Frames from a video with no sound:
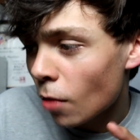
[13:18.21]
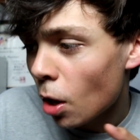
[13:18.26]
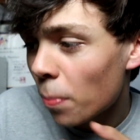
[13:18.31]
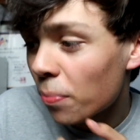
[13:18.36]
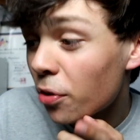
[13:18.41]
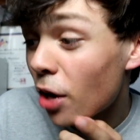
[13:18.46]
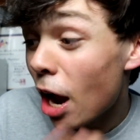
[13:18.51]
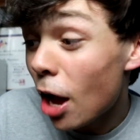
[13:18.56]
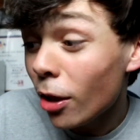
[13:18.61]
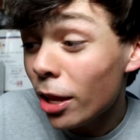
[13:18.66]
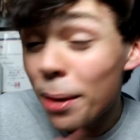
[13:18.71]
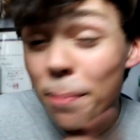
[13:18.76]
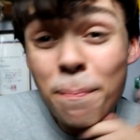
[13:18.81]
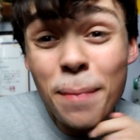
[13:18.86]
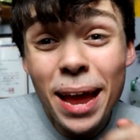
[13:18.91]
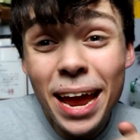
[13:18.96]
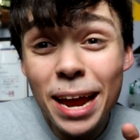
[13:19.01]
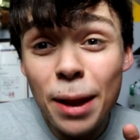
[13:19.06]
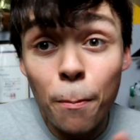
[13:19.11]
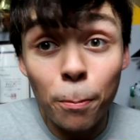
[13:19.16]
Proudly
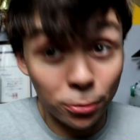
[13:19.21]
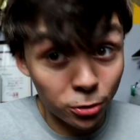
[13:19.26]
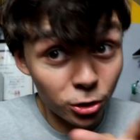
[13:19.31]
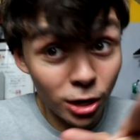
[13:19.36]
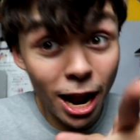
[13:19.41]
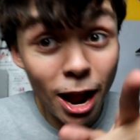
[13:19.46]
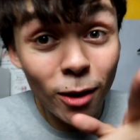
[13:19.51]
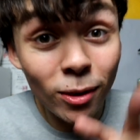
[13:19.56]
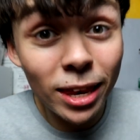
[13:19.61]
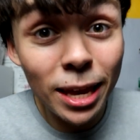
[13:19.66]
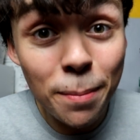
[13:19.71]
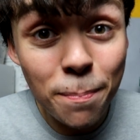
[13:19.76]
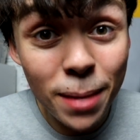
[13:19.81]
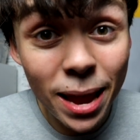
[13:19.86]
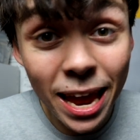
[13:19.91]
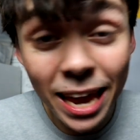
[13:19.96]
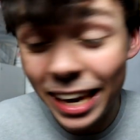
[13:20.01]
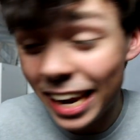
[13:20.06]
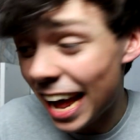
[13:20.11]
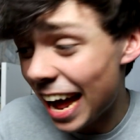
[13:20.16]
made, proudly
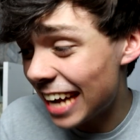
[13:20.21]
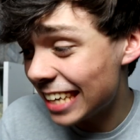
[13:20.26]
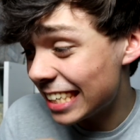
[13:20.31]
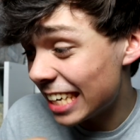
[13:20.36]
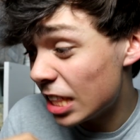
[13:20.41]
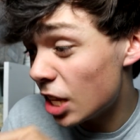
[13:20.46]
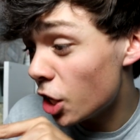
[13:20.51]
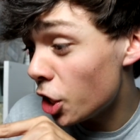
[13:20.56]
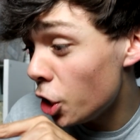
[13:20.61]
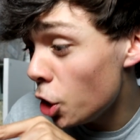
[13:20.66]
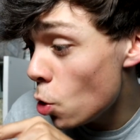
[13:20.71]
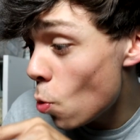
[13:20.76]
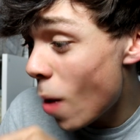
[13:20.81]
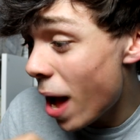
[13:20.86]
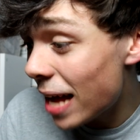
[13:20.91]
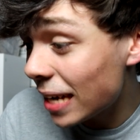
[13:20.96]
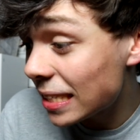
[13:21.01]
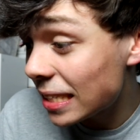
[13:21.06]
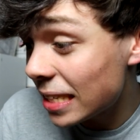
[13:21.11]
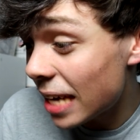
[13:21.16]
made, guys, in the
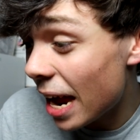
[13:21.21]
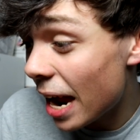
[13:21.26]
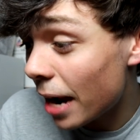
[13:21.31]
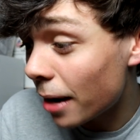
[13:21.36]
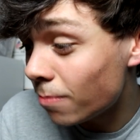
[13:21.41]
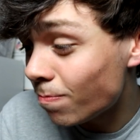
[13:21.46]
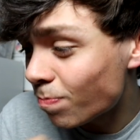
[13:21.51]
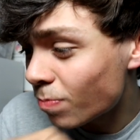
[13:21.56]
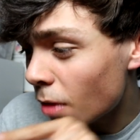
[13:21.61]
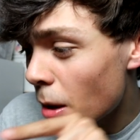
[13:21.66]
USA,